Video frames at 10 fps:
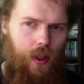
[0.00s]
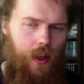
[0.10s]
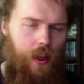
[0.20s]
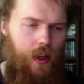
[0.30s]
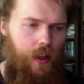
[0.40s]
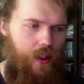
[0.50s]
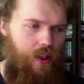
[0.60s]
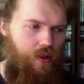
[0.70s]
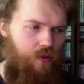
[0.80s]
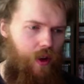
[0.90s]

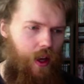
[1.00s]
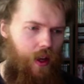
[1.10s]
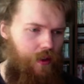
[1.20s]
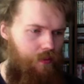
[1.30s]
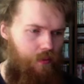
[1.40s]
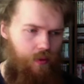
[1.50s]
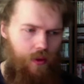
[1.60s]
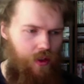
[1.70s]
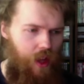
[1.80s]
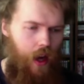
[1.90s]
industry
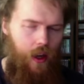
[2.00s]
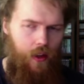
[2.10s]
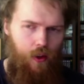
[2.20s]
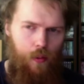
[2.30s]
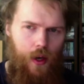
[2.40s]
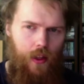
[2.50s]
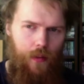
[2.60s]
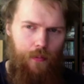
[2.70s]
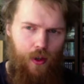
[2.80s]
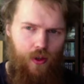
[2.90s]
standard
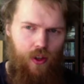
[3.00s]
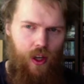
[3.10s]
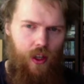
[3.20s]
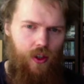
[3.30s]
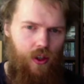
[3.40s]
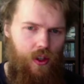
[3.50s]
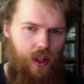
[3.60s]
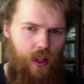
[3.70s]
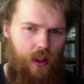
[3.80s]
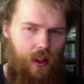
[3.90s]
operating procedures
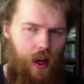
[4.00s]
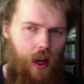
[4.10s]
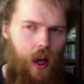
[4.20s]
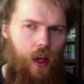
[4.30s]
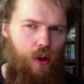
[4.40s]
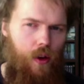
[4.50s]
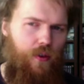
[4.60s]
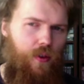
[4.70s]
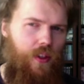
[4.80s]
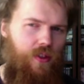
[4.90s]
that you have
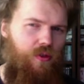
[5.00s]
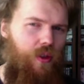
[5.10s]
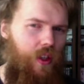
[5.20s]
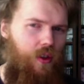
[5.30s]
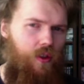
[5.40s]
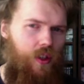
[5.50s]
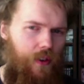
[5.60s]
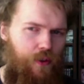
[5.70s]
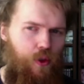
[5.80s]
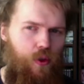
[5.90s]
to restrict
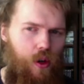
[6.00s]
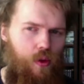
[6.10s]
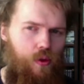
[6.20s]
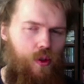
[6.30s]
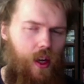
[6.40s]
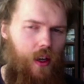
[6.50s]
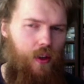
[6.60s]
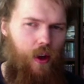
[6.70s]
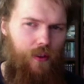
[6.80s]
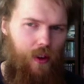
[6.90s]
yourself to those, and
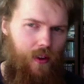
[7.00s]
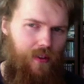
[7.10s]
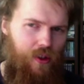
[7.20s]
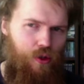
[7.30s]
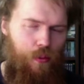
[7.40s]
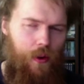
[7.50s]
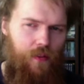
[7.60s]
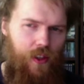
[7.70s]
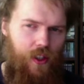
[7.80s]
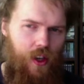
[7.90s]
you have to have the
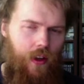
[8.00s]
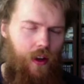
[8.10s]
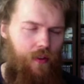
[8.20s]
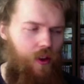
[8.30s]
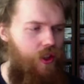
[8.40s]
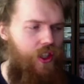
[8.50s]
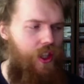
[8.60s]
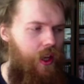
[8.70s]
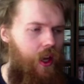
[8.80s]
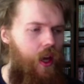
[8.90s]
superficial
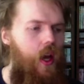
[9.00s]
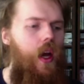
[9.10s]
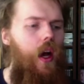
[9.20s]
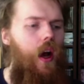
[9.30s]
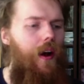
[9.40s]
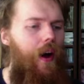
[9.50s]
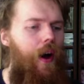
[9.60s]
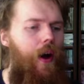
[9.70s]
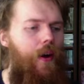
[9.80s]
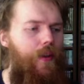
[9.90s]
diversity
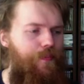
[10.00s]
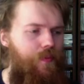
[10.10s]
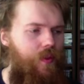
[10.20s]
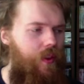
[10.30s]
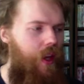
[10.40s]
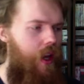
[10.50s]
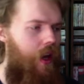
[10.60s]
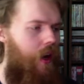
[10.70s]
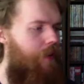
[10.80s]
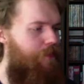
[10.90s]

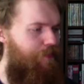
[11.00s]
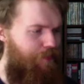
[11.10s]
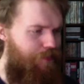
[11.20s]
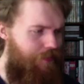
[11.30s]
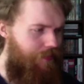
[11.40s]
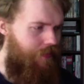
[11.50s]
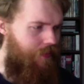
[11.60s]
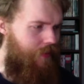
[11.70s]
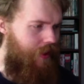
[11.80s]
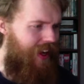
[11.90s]
there,
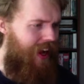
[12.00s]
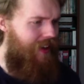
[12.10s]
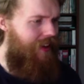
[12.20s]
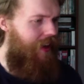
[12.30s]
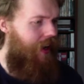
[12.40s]
and